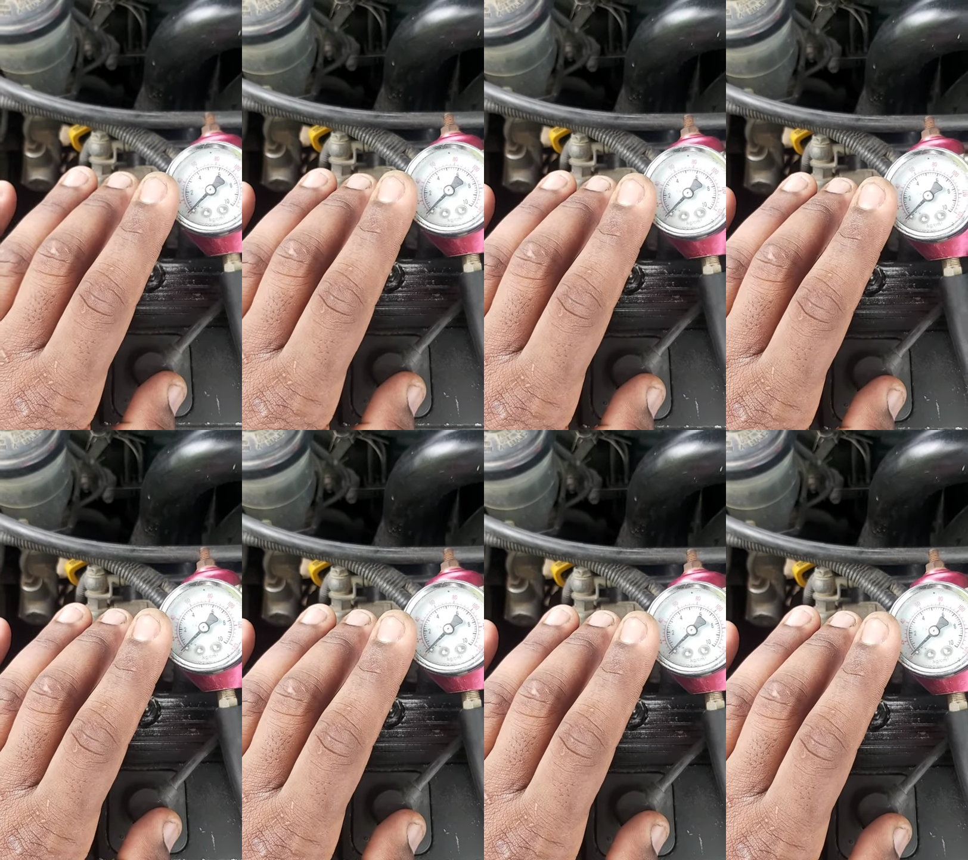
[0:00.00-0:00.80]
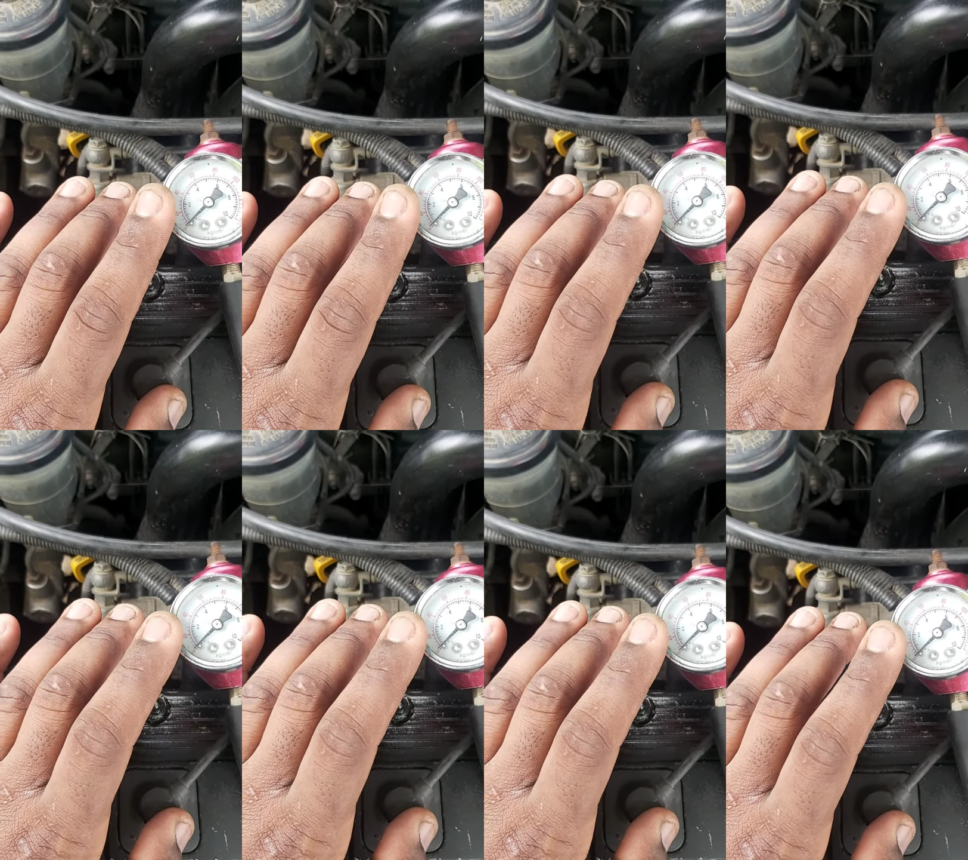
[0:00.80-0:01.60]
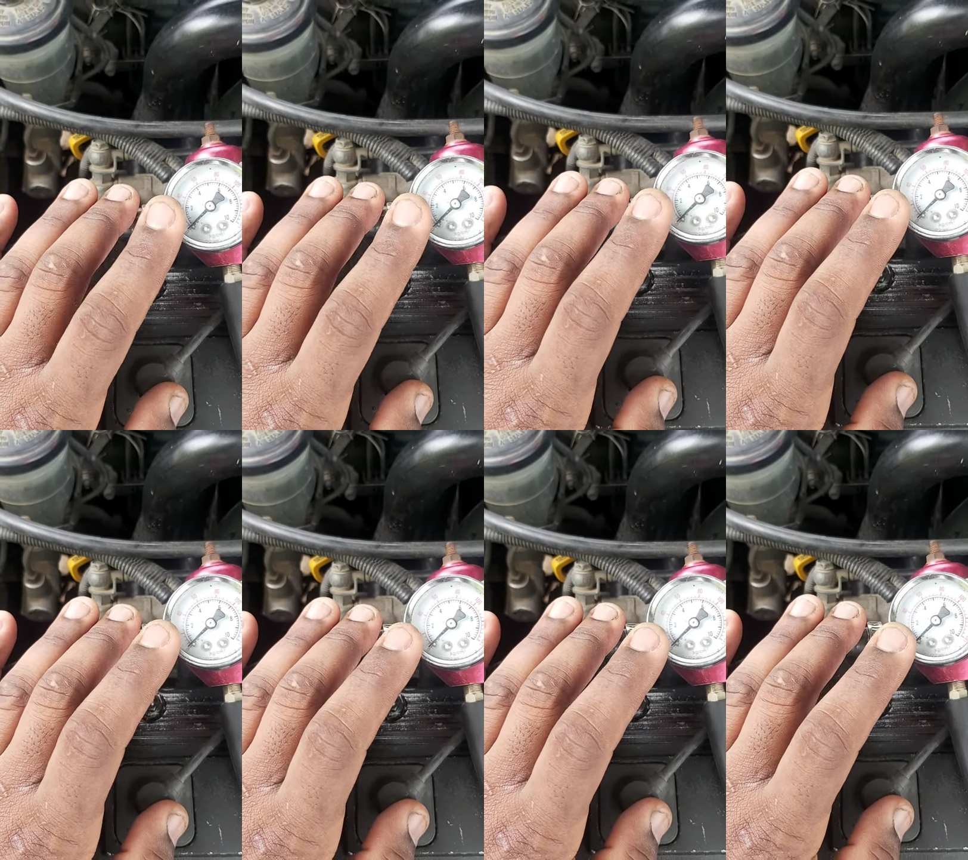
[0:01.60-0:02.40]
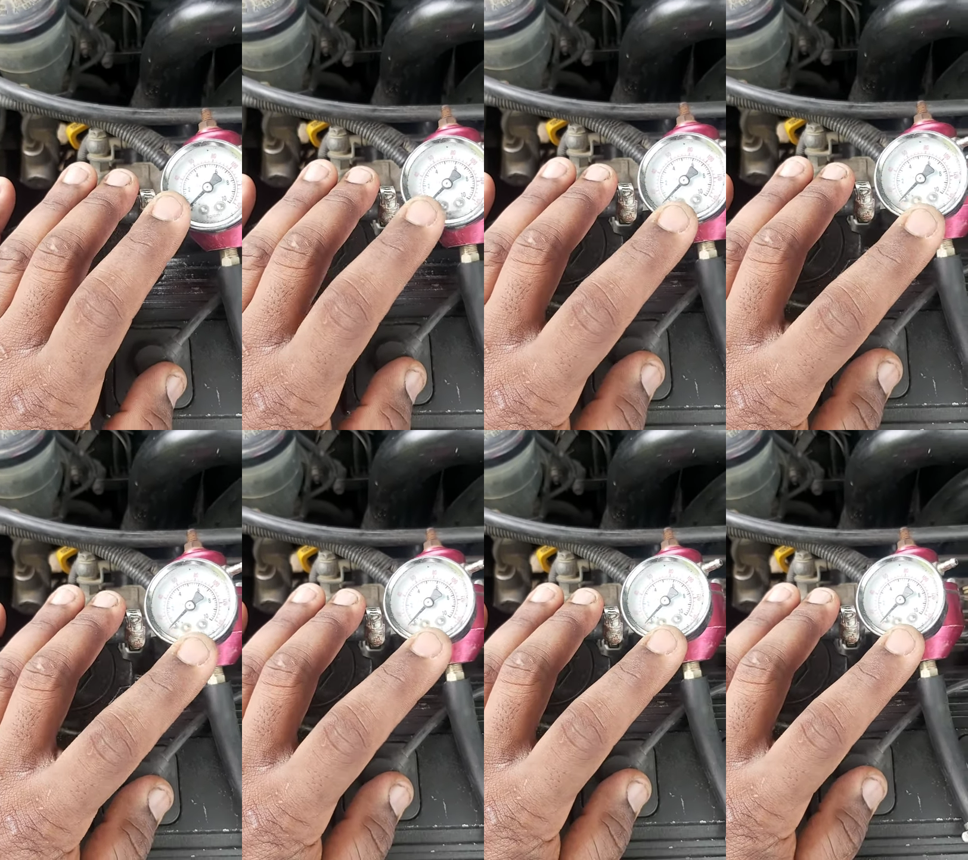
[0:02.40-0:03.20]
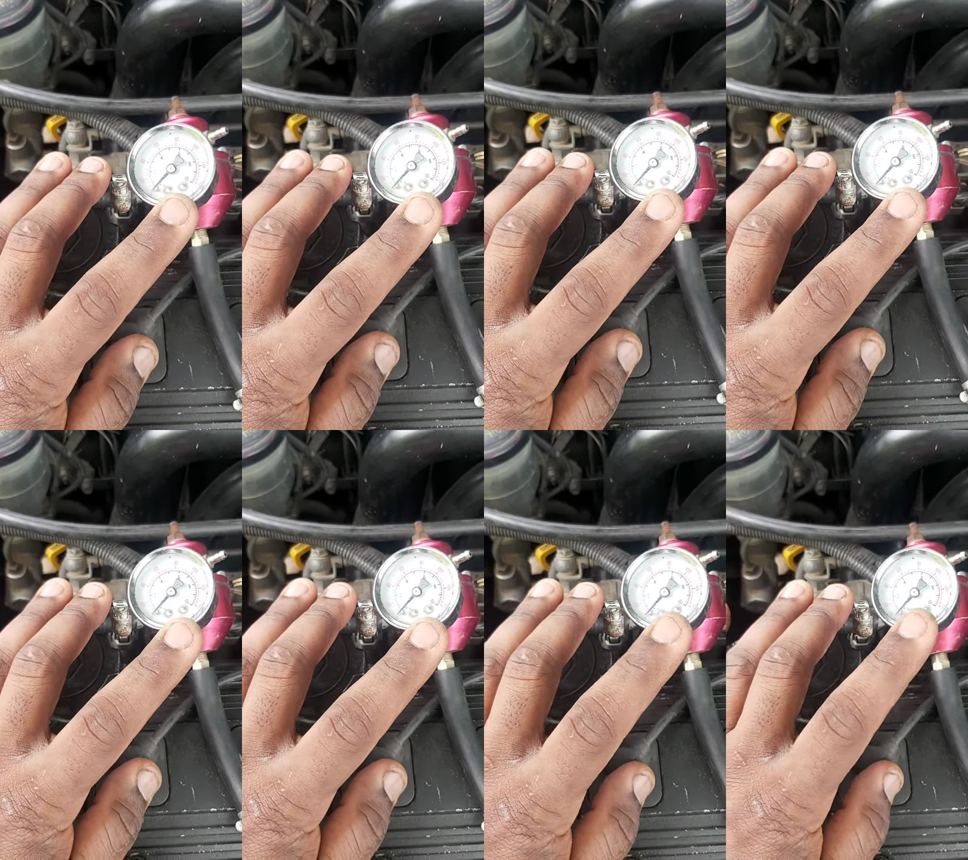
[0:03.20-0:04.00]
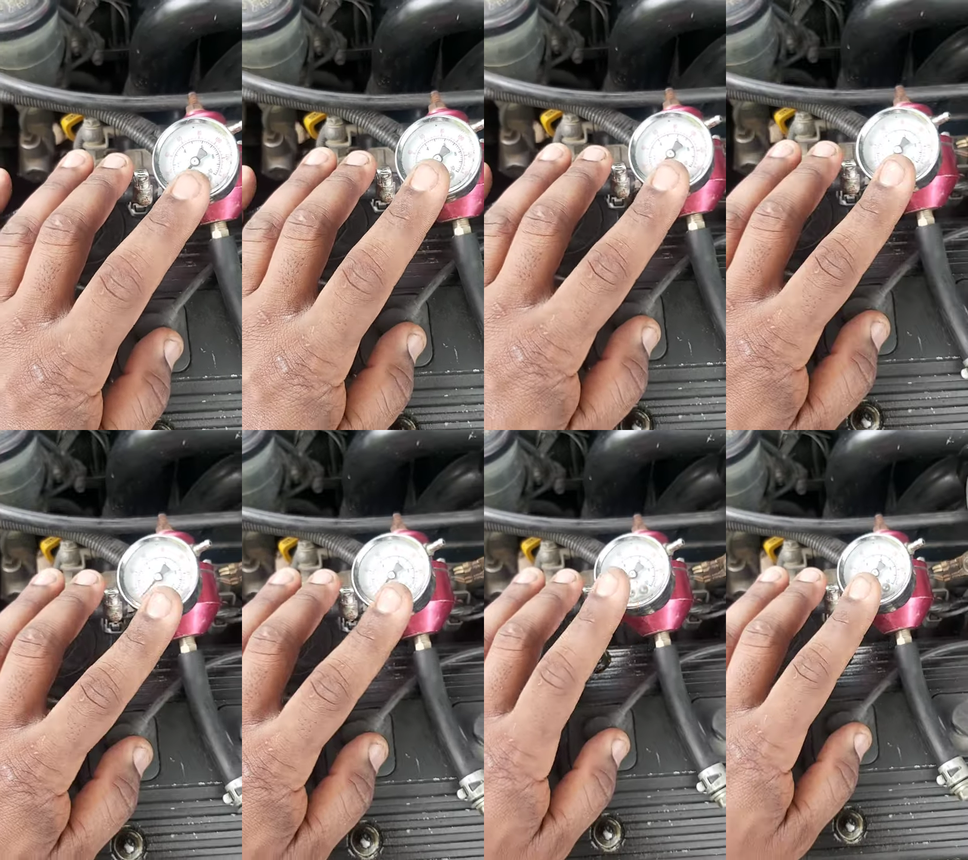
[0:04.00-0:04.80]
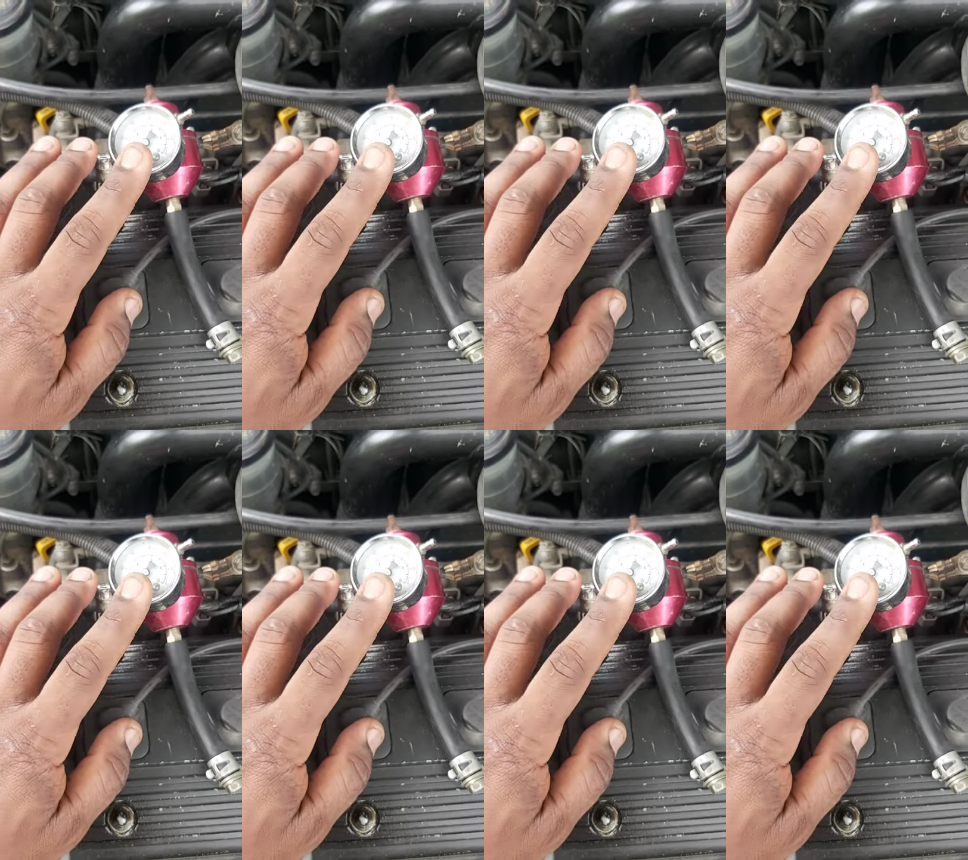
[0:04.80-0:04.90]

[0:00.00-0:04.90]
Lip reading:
[unreadable: no face in view]